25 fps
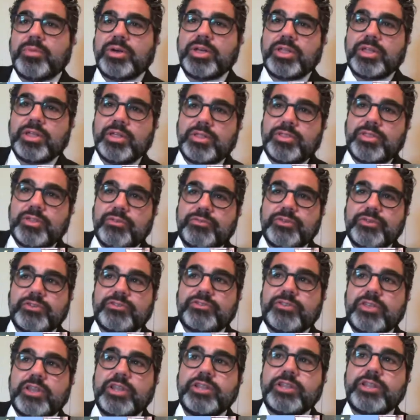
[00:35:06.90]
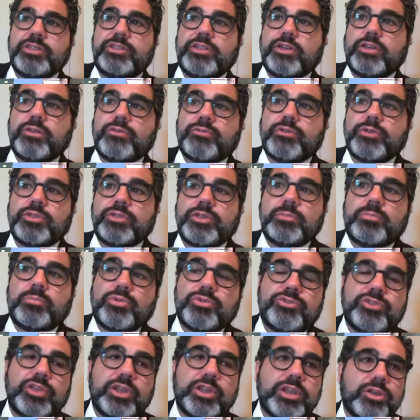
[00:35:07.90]
the facilitator for the
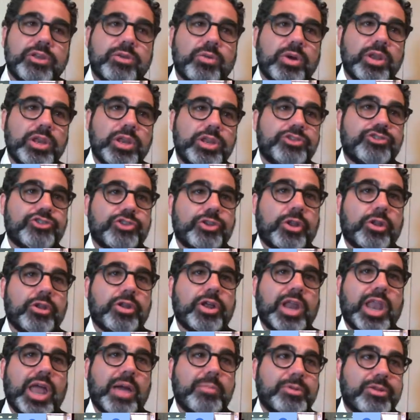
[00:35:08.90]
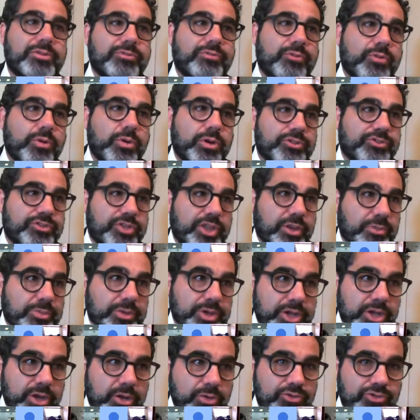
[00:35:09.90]
Brazilian Coalition on Climate, Forest, and
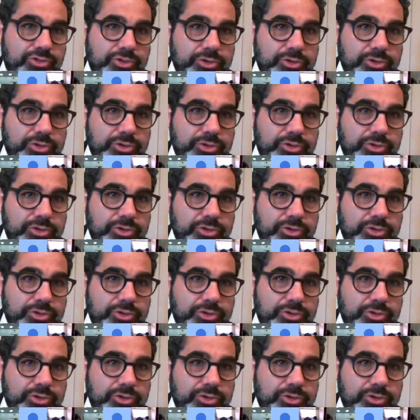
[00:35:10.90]
Agriculture.